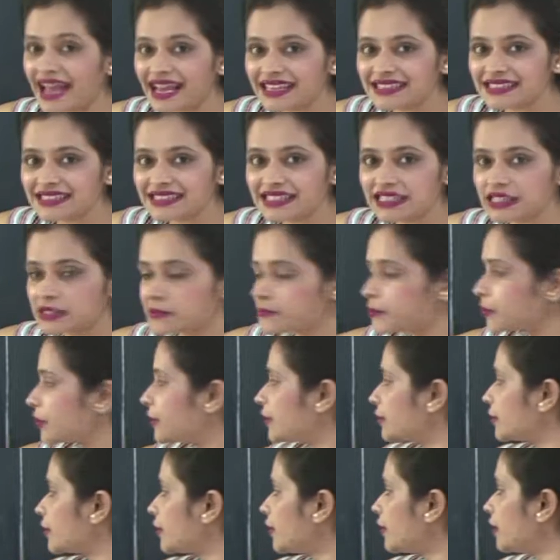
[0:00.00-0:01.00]
accident per
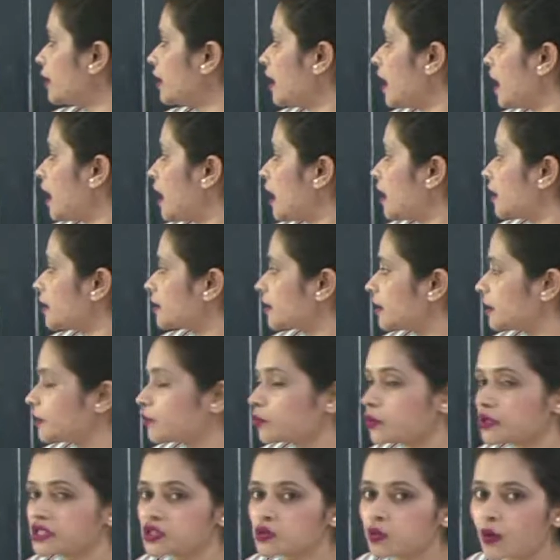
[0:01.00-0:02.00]
year, it
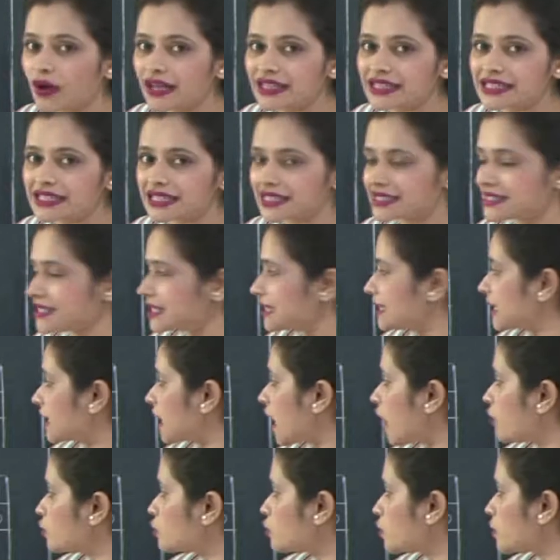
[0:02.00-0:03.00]
was one sixty. The
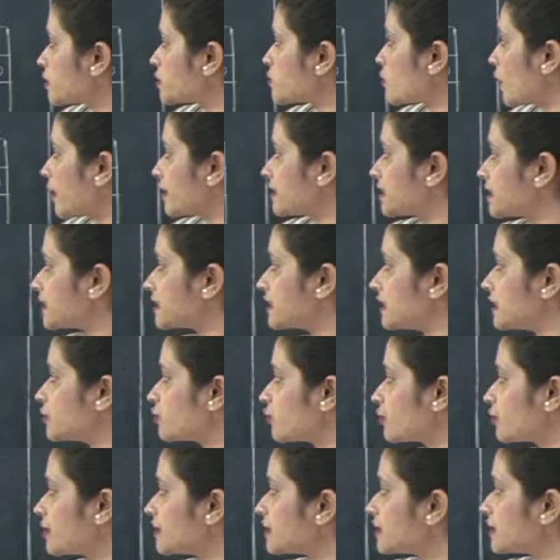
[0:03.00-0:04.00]
count was one sixty.
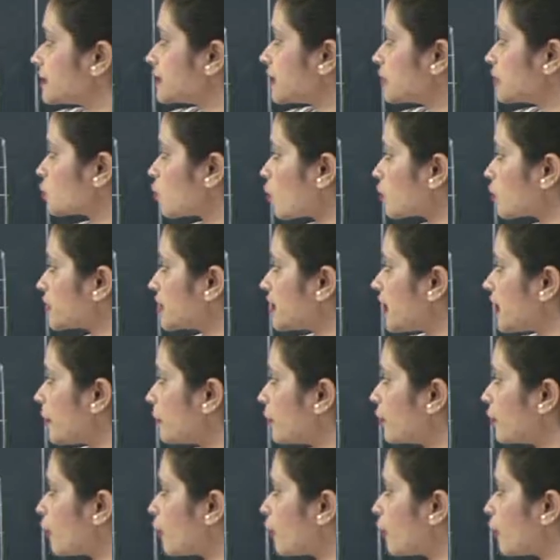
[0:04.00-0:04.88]
So, this is the total number